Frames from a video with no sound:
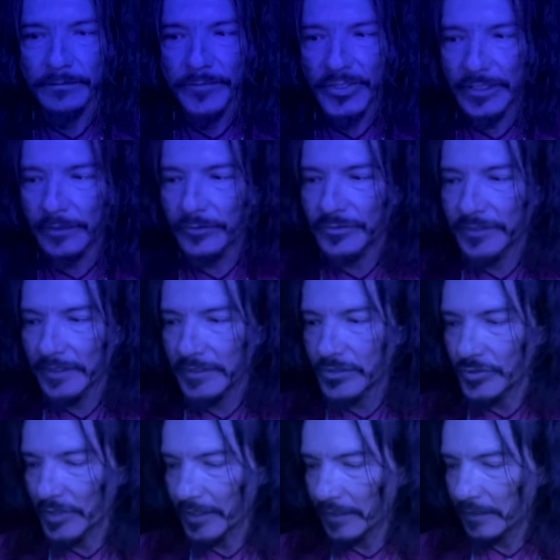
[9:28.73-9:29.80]

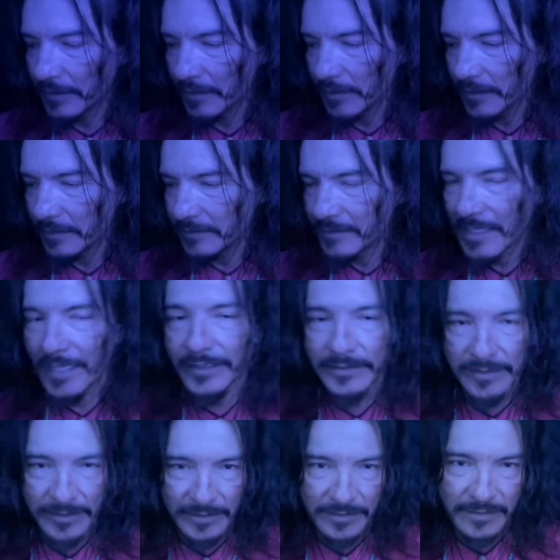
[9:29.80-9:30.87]
egocentric
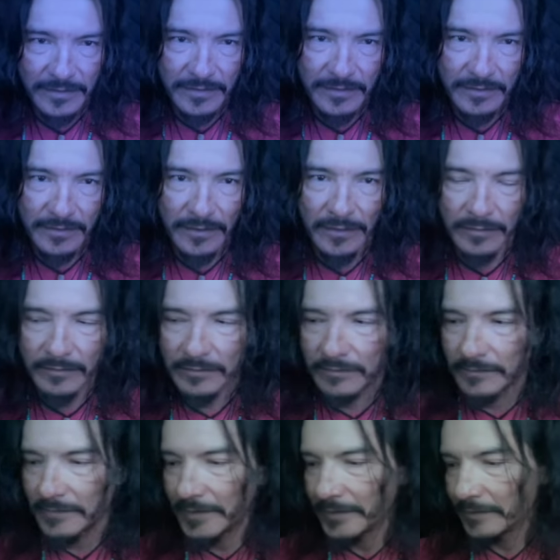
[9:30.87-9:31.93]
tactics, you
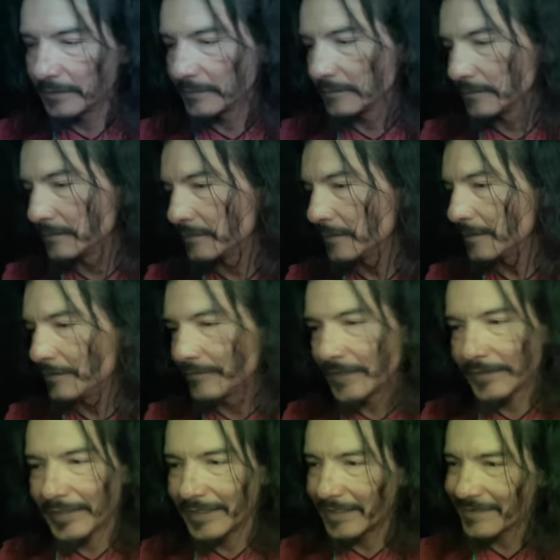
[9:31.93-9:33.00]
know, like, you know,
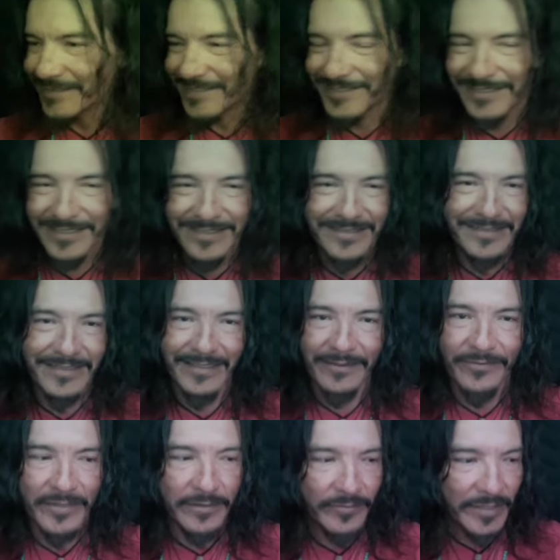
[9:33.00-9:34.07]
very narcissistic,
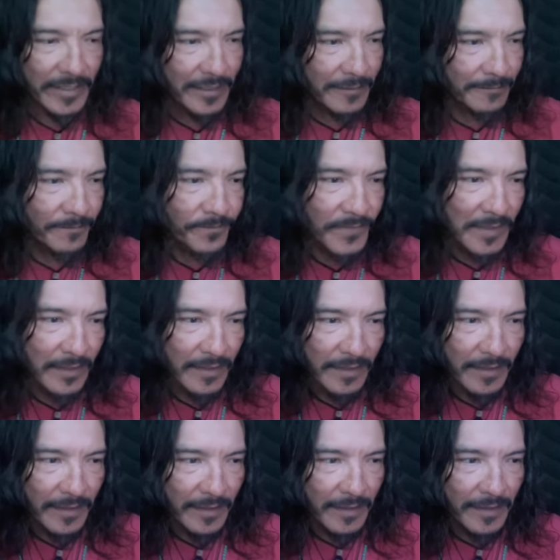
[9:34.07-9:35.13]
very
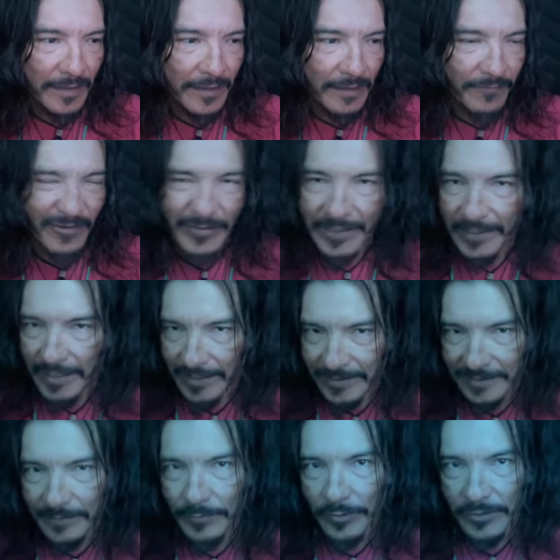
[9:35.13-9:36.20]
very
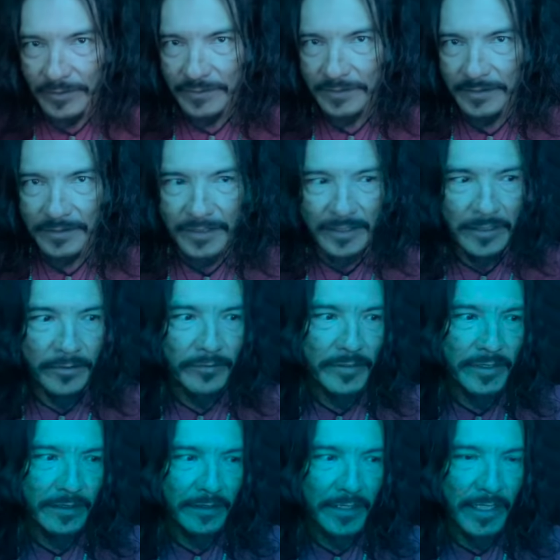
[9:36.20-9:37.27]
nasty person, you know.
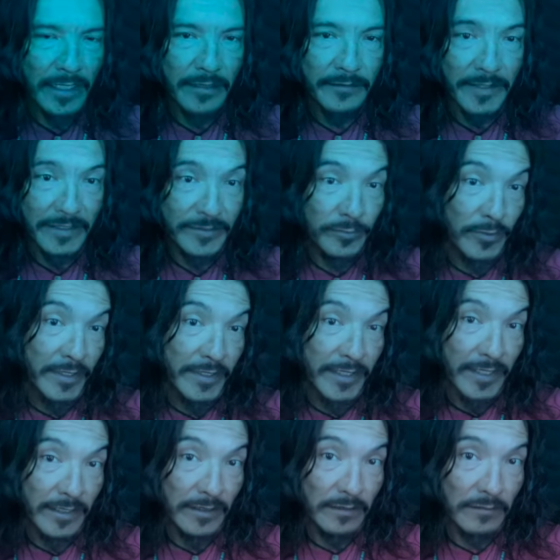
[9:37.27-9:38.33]
And that's why I,